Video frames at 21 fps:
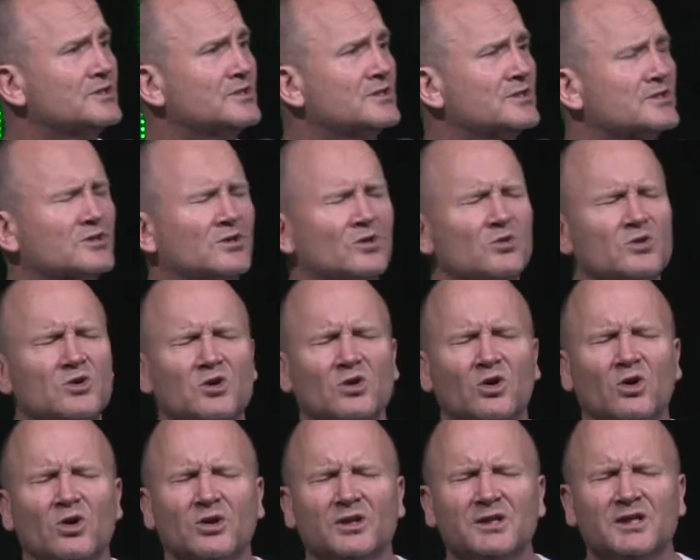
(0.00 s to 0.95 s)
and just go,
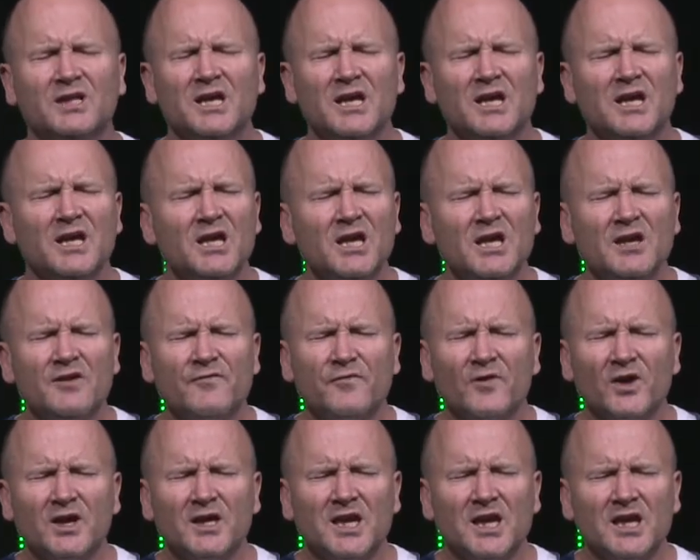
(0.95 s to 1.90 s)
God, if
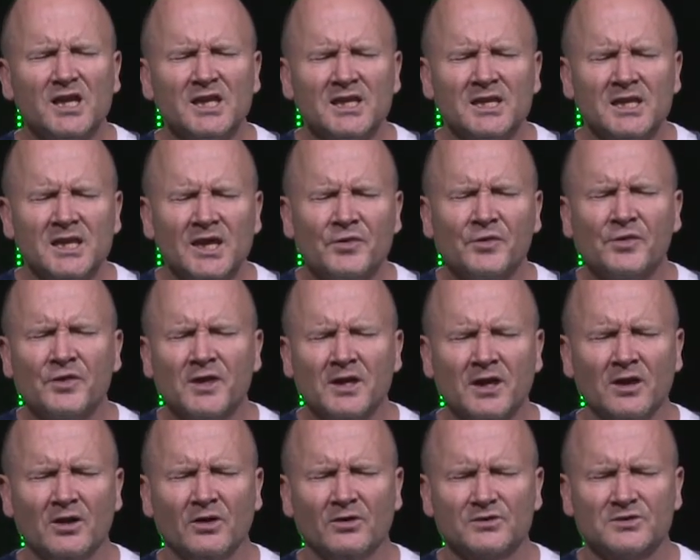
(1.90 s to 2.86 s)
I get
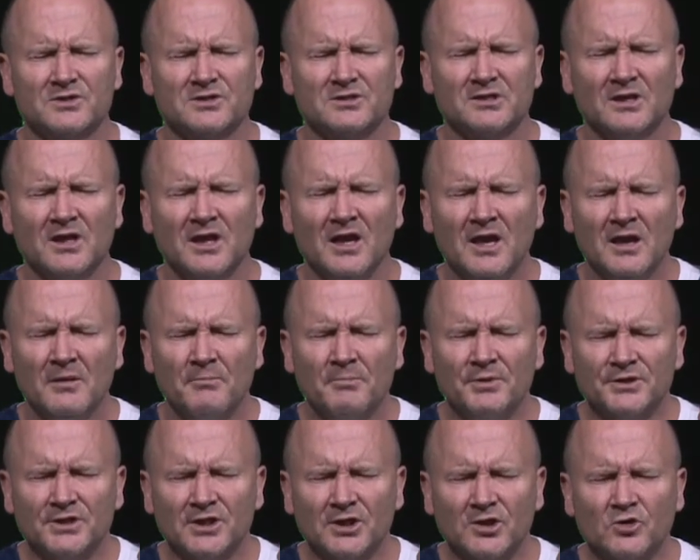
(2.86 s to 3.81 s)
nothing else
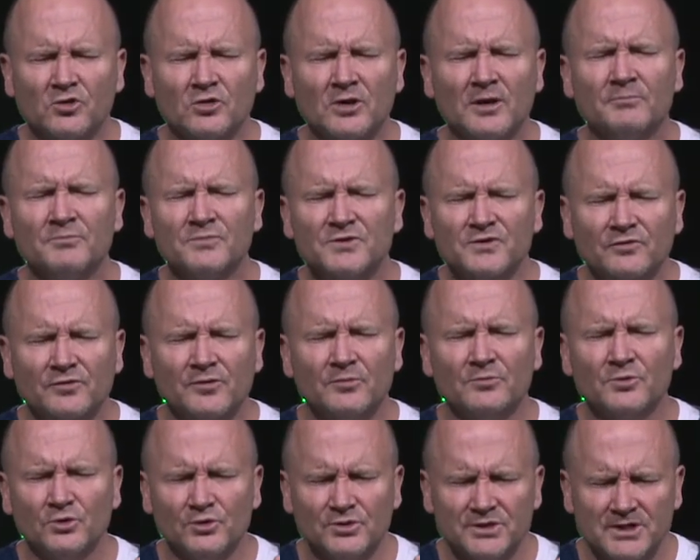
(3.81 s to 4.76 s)
but the crumbs
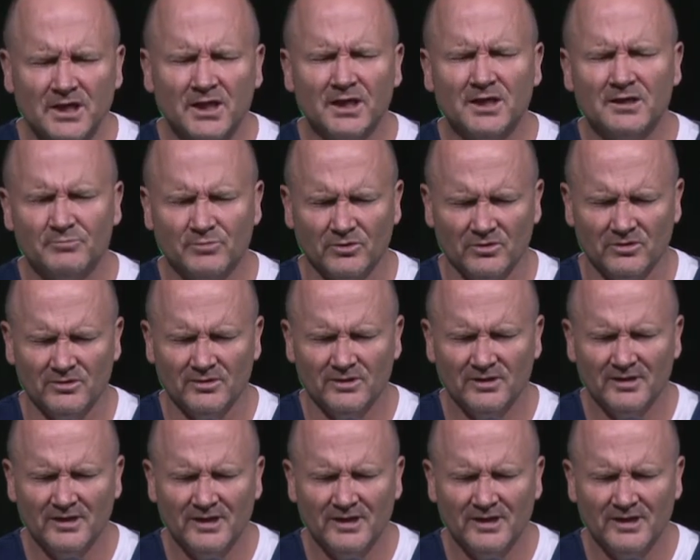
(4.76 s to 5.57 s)
from your table,